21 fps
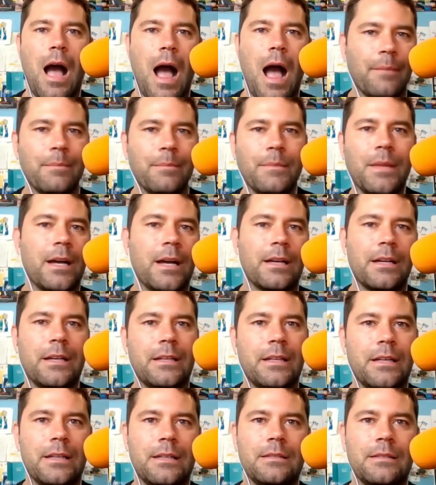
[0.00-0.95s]
I'm not
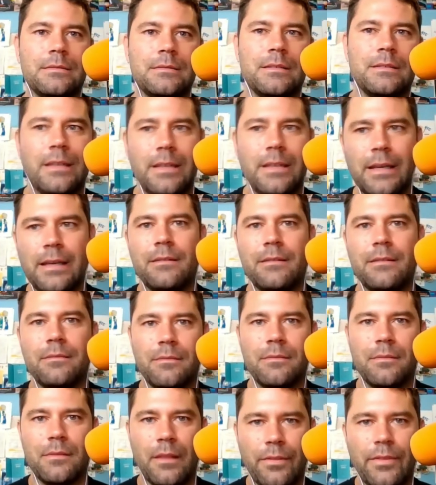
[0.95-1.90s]
going to get
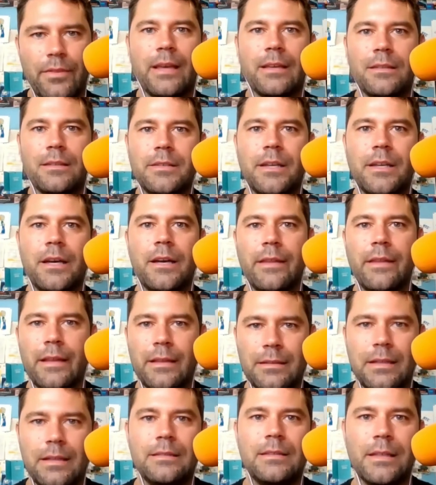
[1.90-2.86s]
the things done
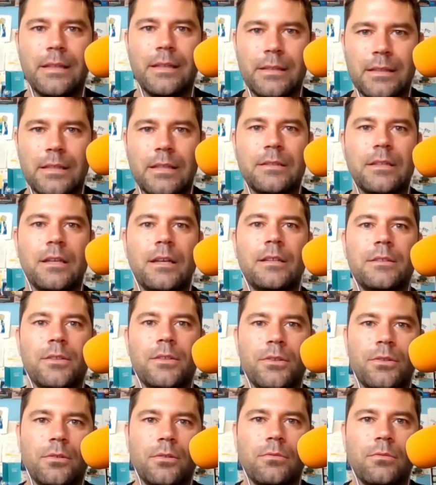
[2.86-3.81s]
that need to get done
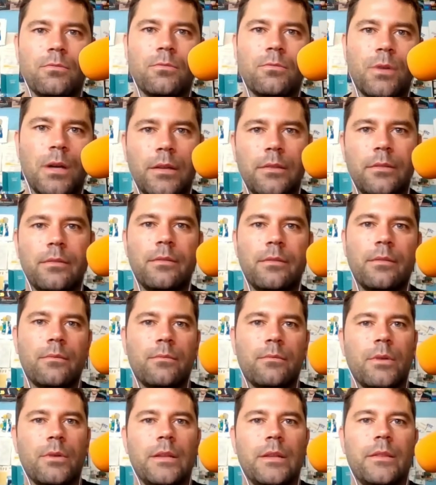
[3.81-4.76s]
to run,
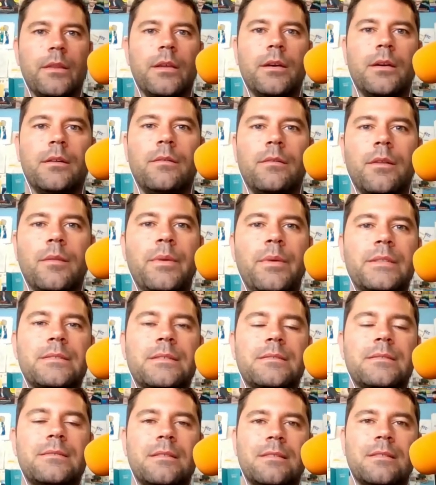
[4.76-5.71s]
run the, the
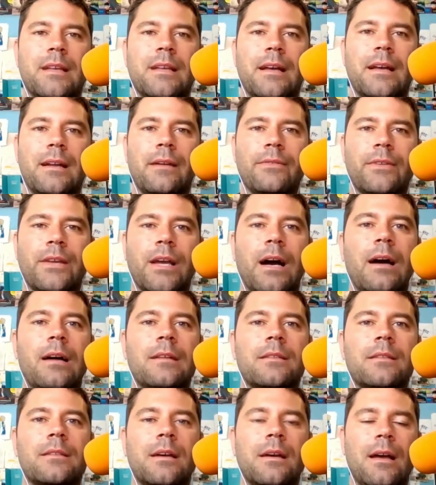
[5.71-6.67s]
businesses that I've
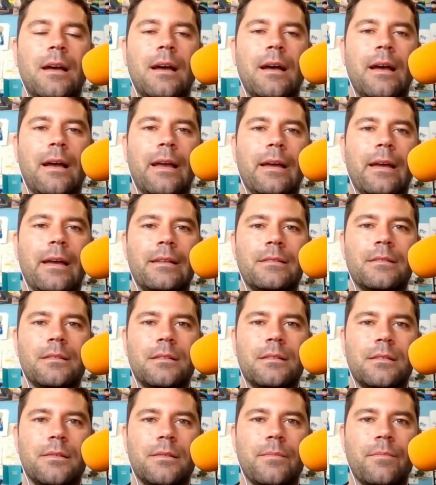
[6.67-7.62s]
got.
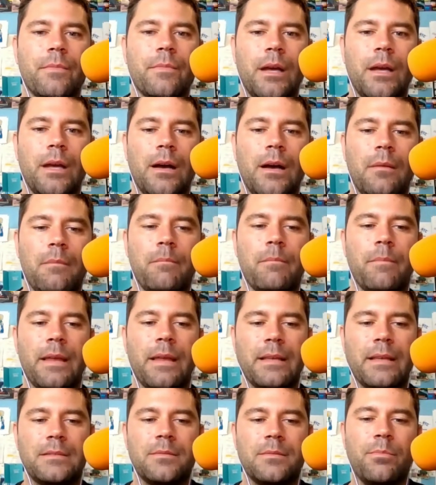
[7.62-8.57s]
And um,
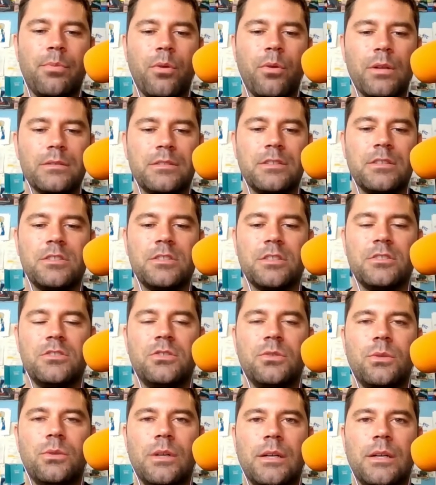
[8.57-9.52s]
it's important to just
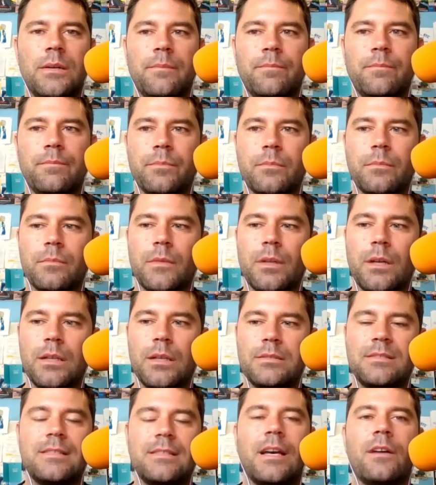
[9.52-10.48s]
do a,
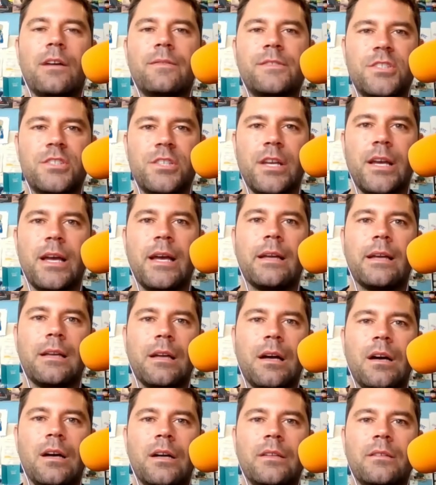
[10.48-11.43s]
a self-check
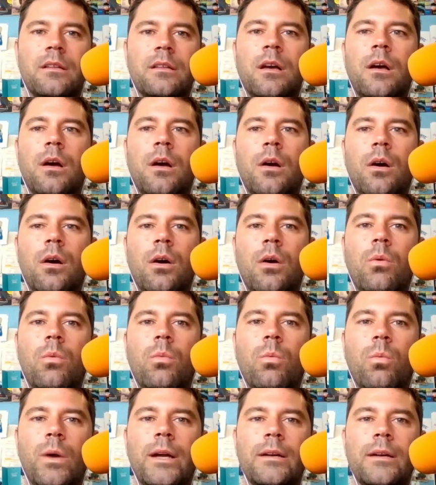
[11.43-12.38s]
on
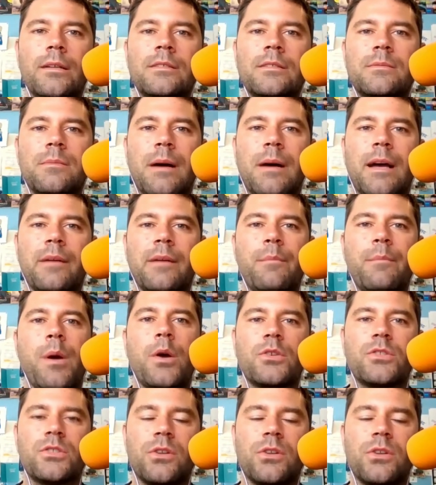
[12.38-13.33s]
where is my
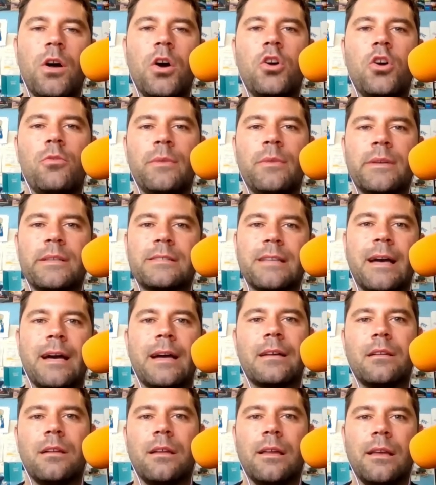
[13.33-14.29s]
emotional home
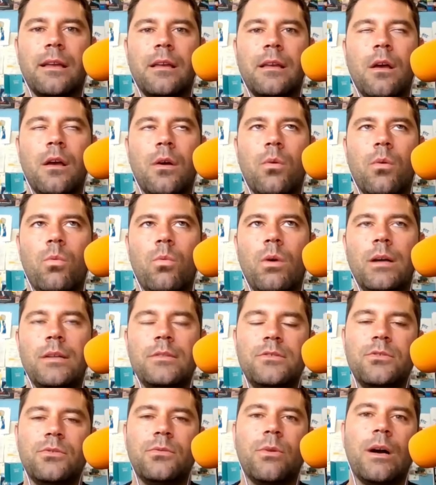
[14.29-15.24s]
exactly?
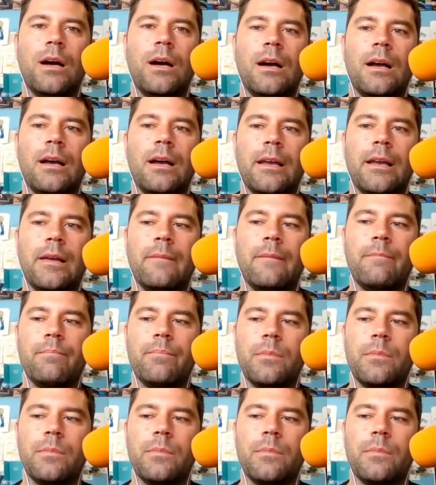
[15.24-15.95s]
What do I